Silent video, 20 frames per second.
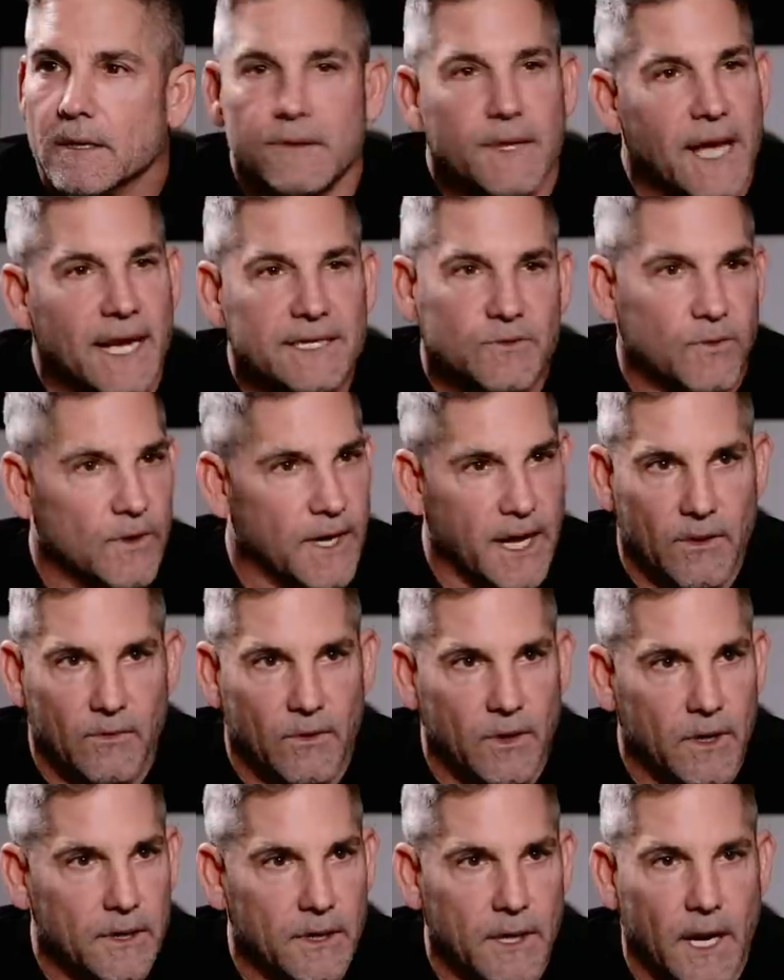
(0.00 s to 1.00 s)
That's what I
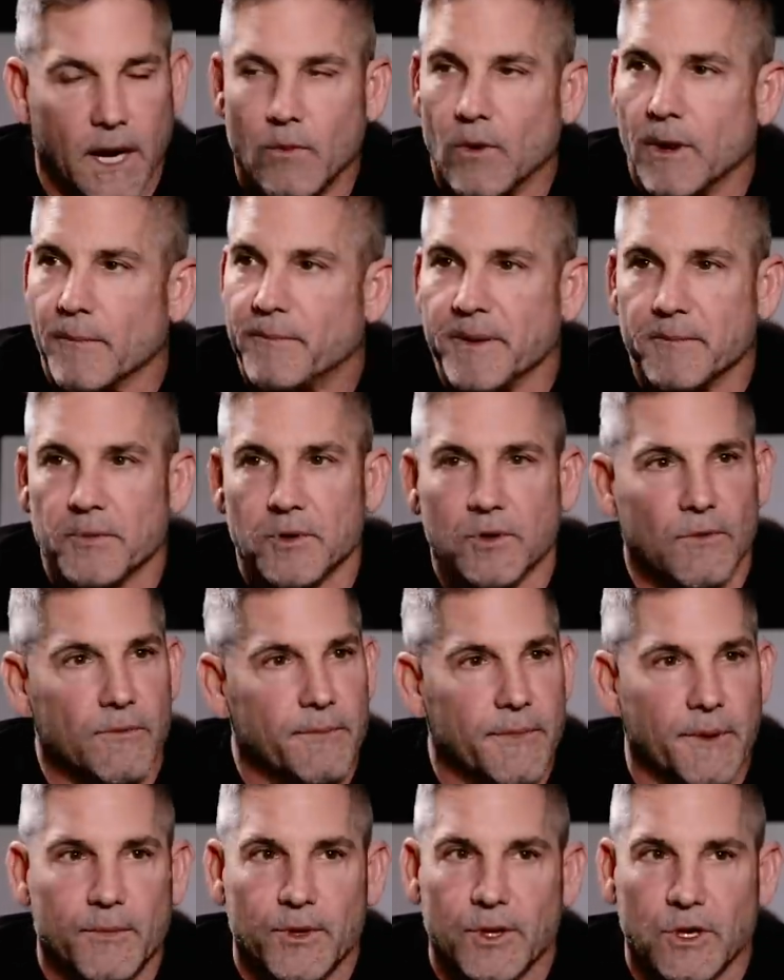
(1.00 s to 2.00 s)
want. I mm-hmm. want people to
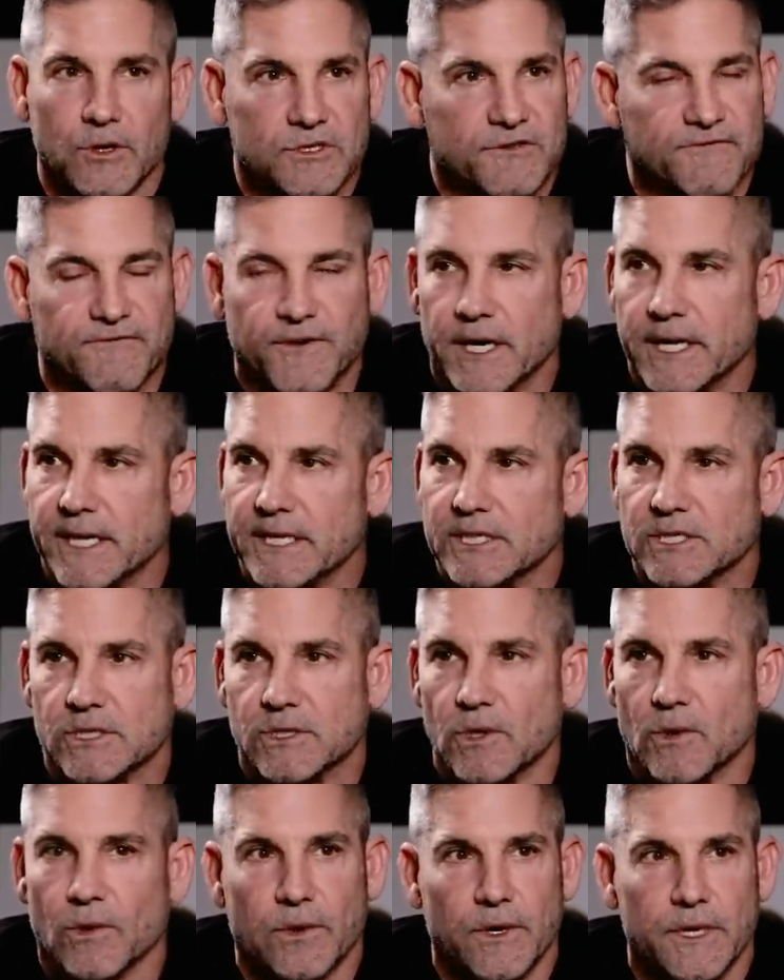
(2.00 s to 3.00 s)
remember those funny
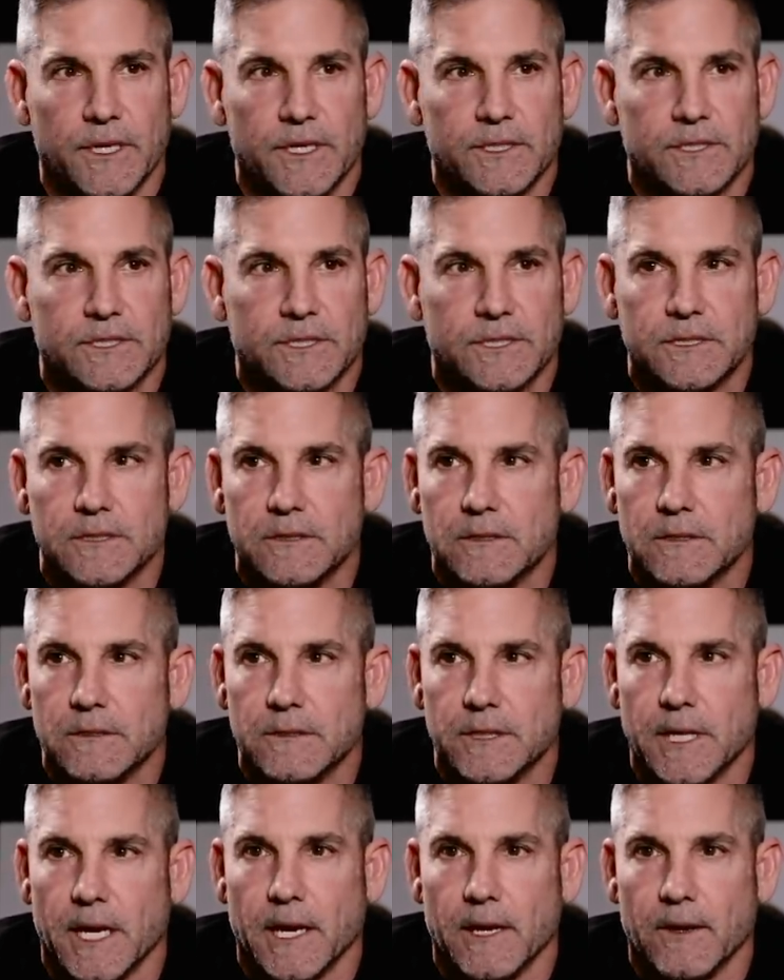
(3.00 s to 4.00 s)
stories
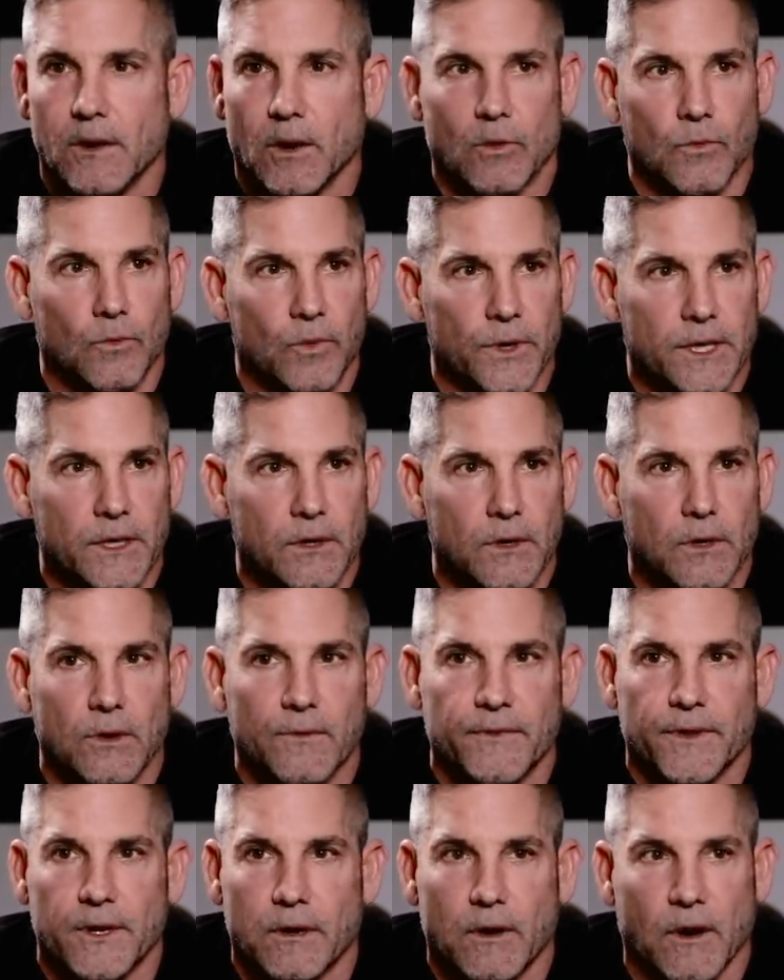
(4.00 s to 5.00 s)
mm-hmm. that are
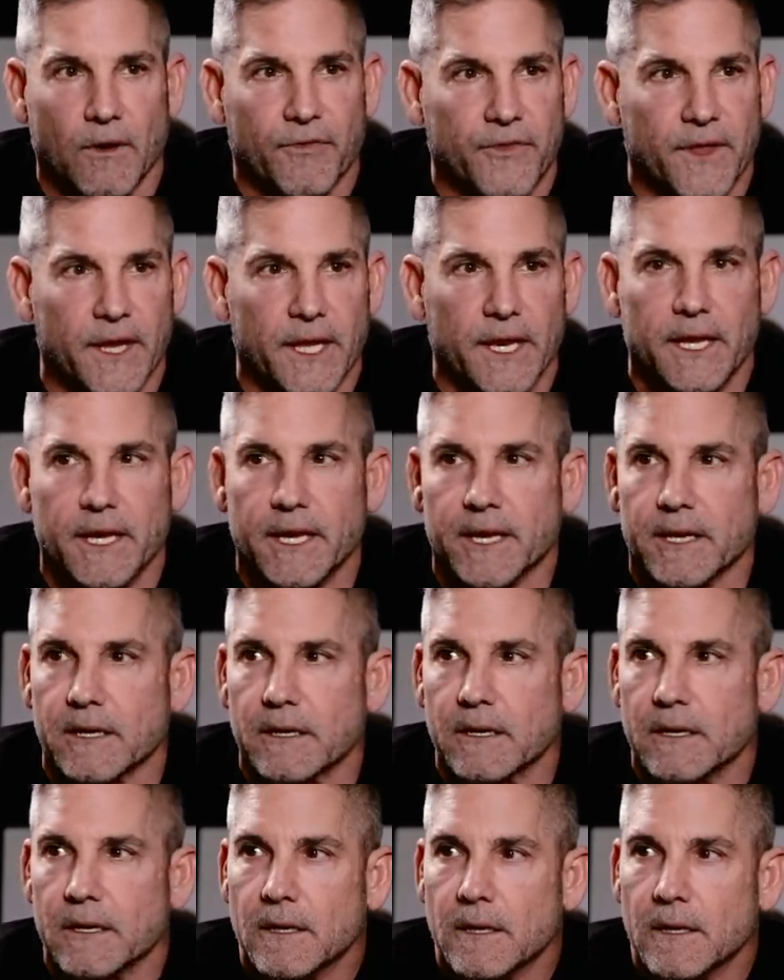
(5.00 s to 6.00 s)
real, that are
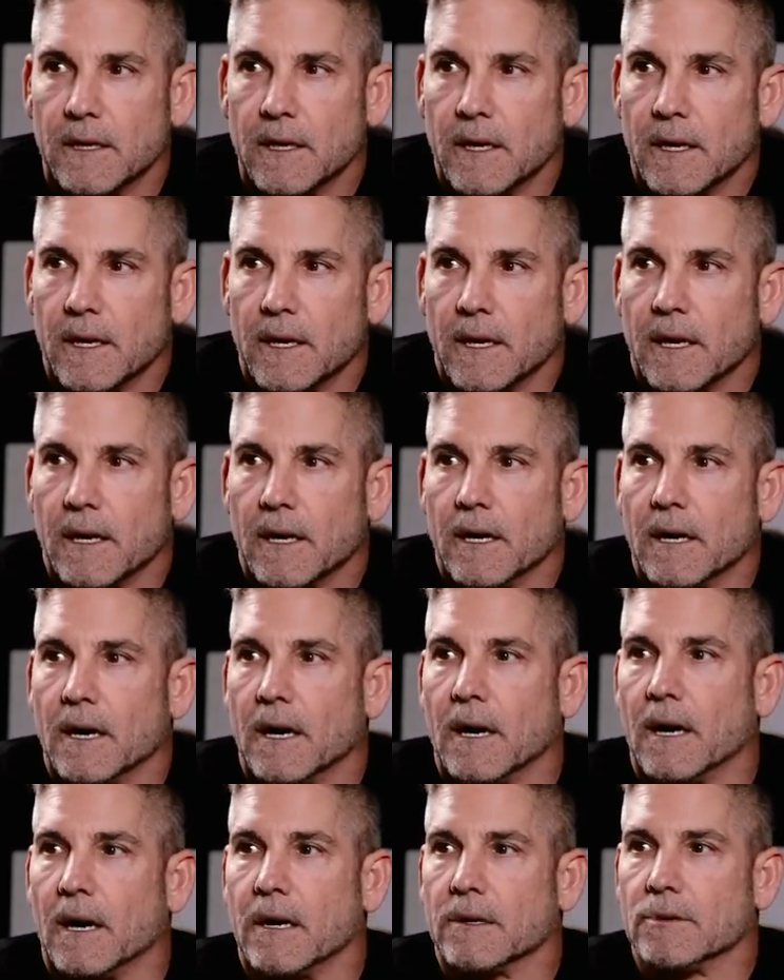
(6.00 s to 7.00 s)
authentic,
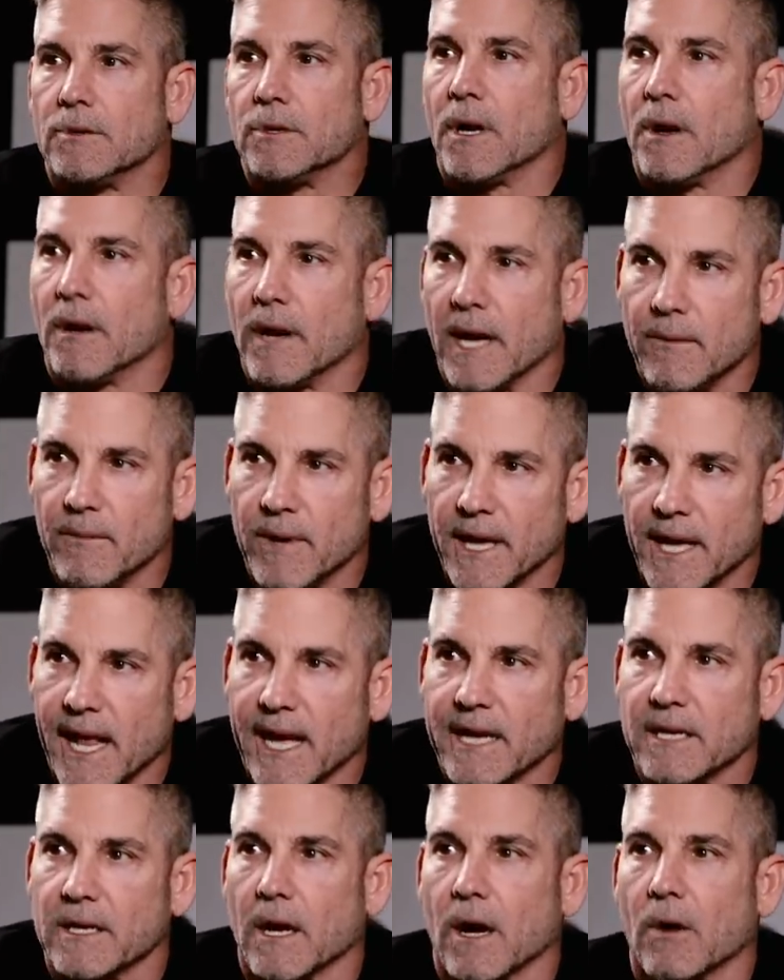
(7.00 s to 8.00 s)
uh, you know, hey man,
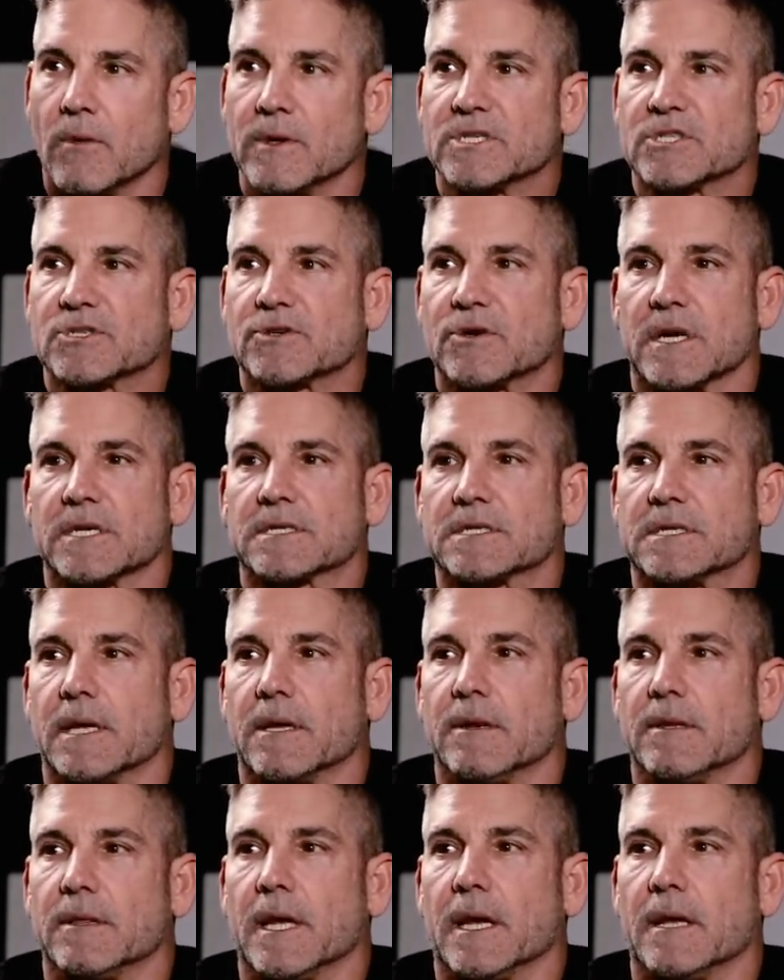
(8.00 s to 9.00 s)
I could always trust
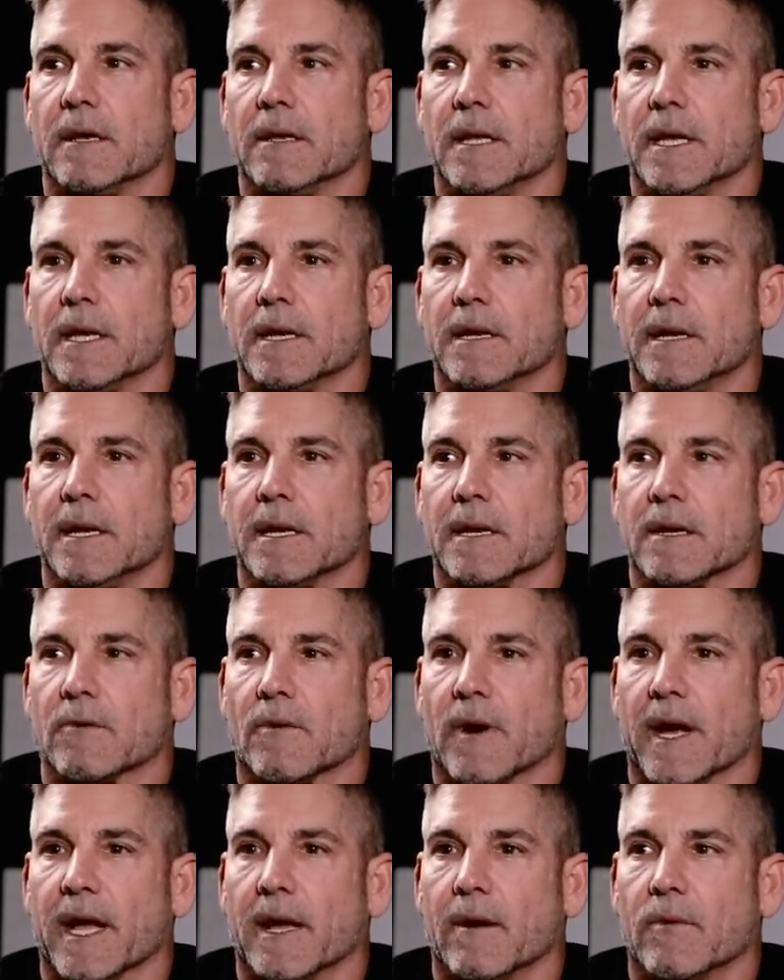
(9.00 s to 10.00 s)
that, that that that
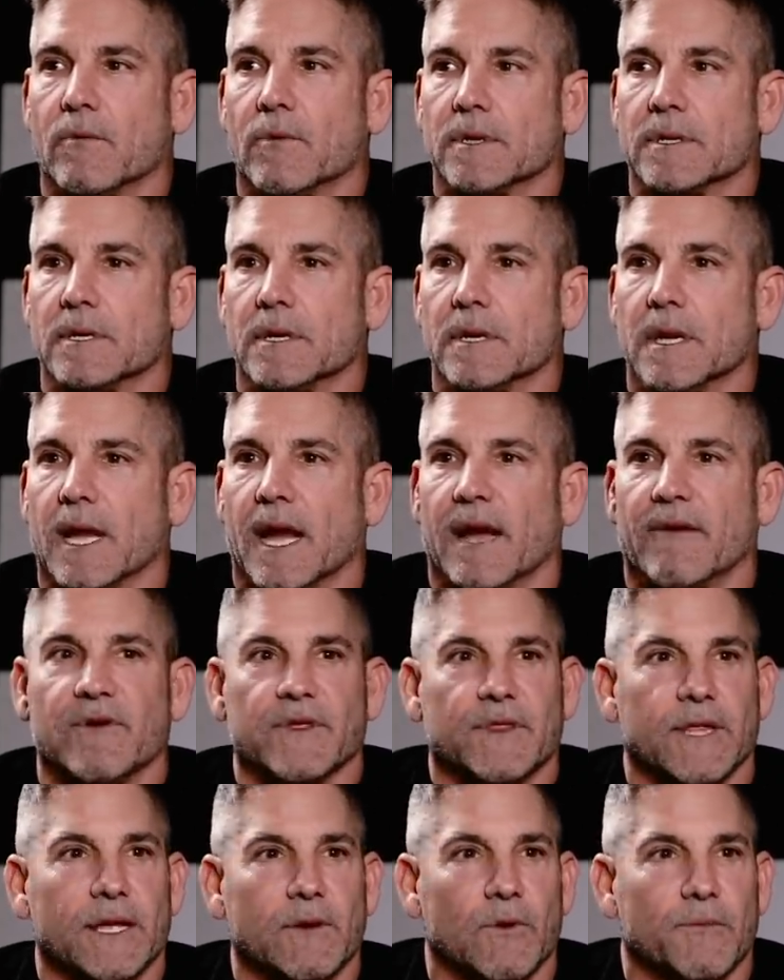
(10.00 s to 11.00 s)
Grant would
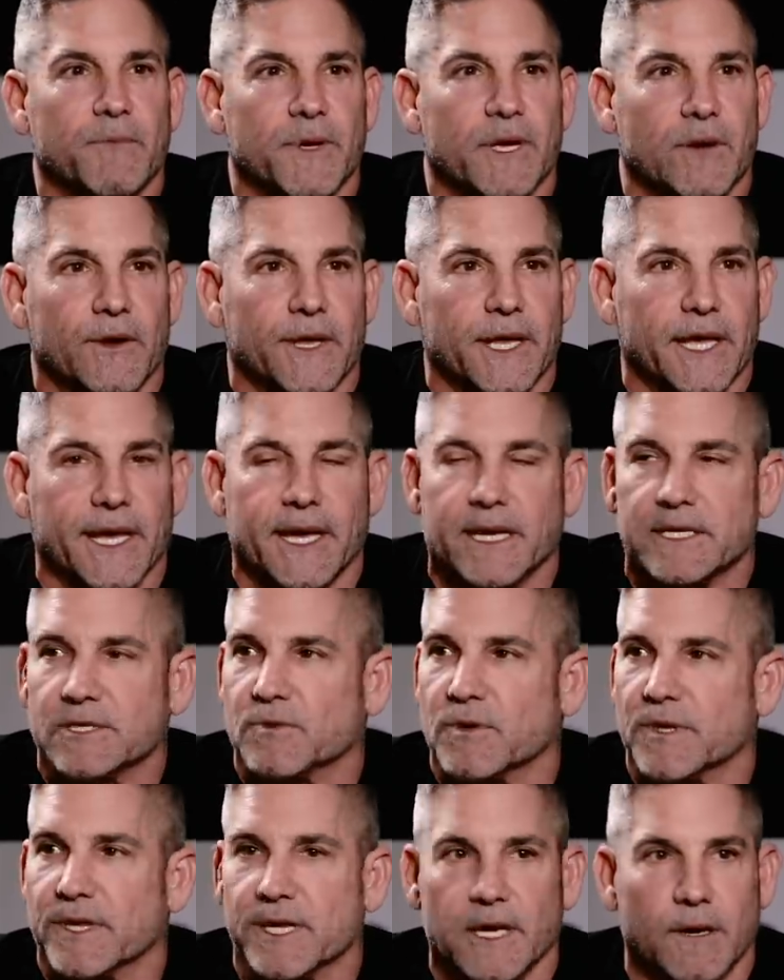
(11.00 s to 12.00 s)
everything would be on the edge
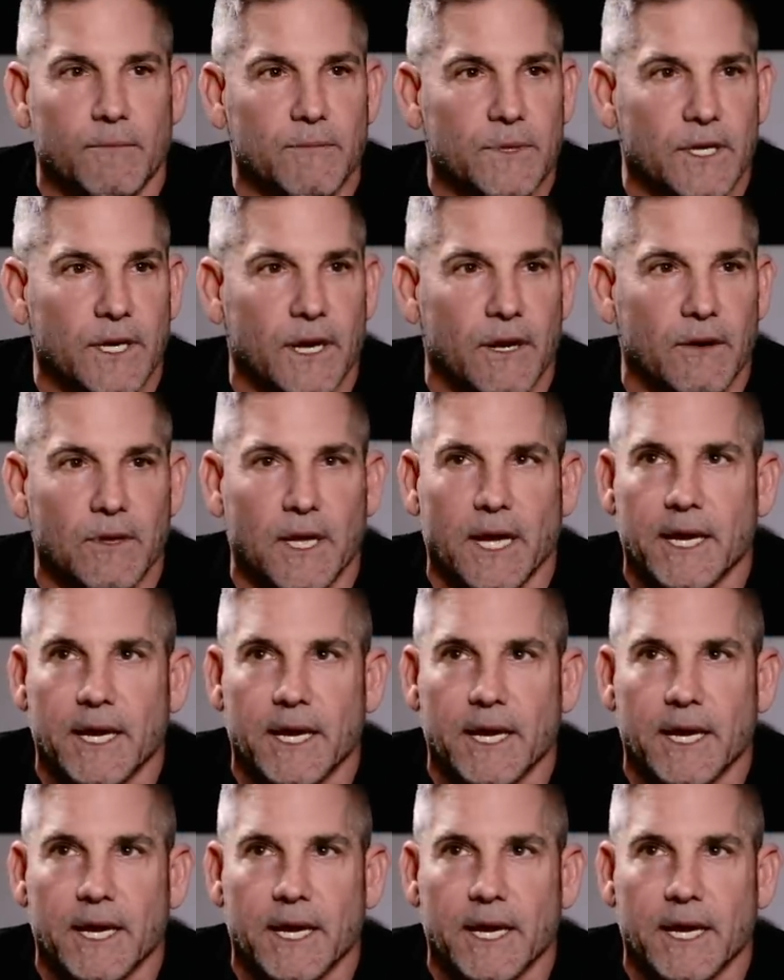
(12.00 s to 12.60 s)
with him. You know, mm-hmm.